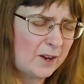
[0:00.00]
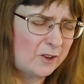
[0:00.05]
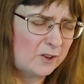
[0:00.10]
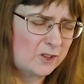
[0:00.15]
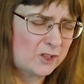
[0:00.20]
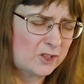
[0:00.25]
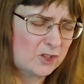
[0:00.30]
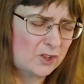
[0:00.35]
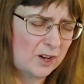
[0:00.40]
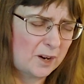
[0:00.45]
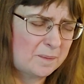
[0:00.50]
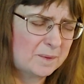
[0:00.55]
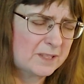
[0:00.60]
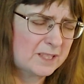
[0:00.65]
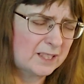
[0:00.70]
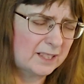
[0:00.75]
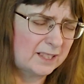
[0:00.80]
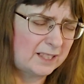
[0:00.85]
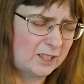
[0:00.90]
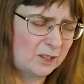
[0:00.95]
your stripes,
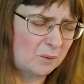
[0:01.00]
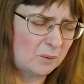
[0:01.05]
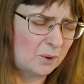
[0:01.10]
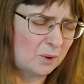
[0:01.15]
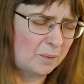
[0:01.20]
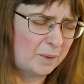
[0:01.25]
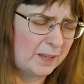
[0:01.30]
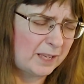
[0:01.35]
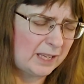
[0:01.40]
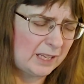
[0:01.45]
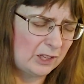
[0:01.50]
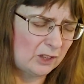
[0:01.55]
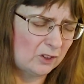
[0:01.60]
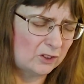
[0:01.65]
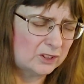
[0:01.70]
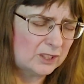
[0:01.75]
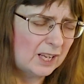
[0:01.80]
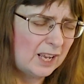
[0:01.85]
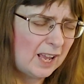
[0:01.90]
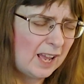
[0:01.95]
Selena will be
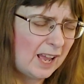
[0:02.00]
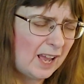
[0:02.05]
healed.